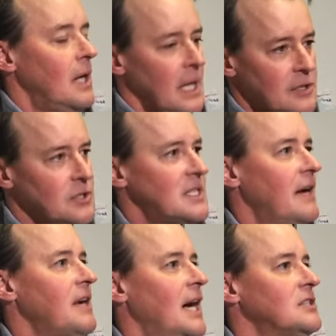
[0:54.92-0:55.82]
Elections
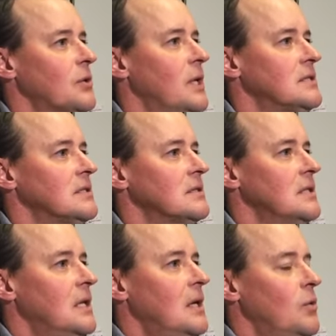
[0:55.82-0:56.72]
have consequences
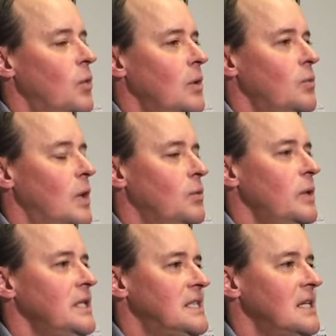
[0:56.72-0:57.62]
what, what
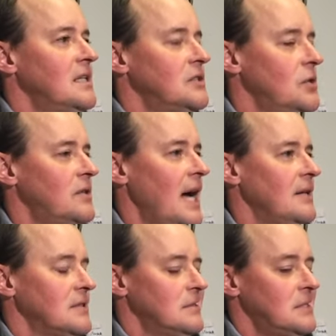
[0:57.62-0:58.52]
we did in
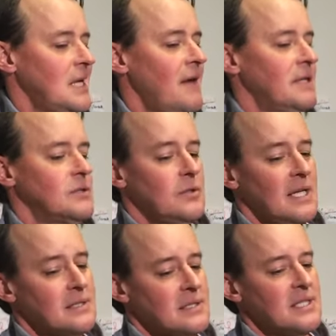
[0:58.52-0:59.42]
2007,
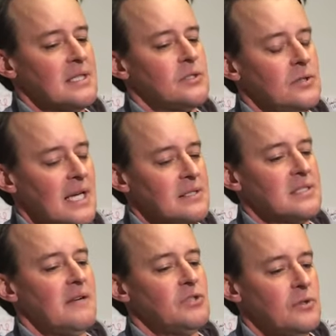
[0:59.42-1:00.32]
2006,
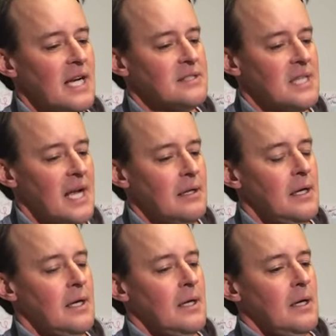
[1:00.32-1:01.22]
2007, 2008,
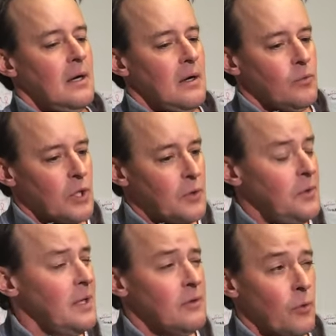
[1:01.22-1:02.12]
uh,
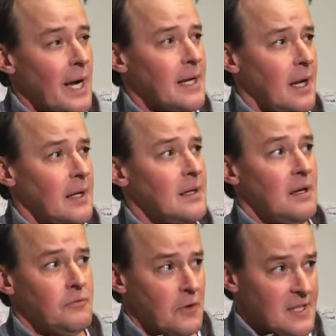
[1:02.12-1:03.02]
recruiting the right
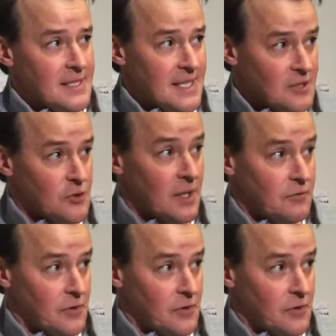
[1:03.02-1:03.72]
candidate for the district